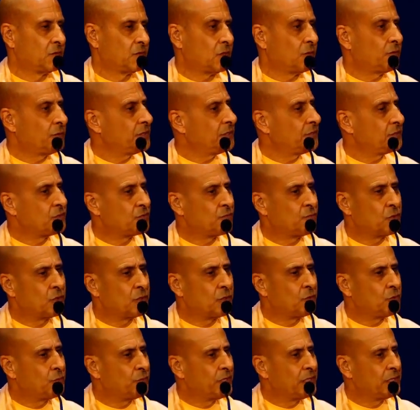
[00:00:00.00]
So in this
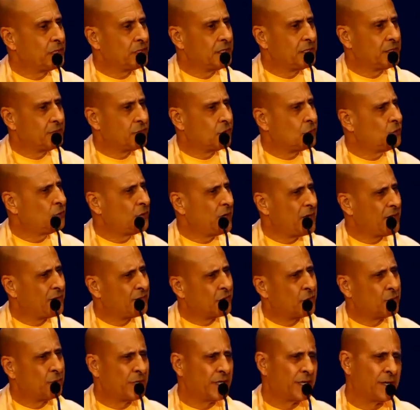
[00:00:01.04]
world we live,
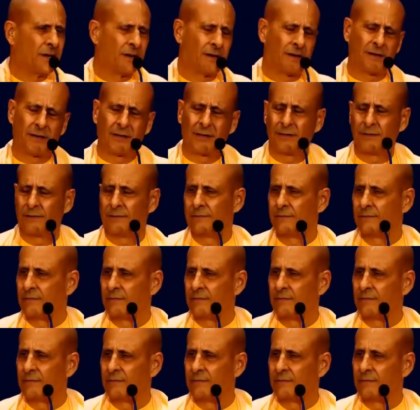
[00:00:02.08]
whoever we are,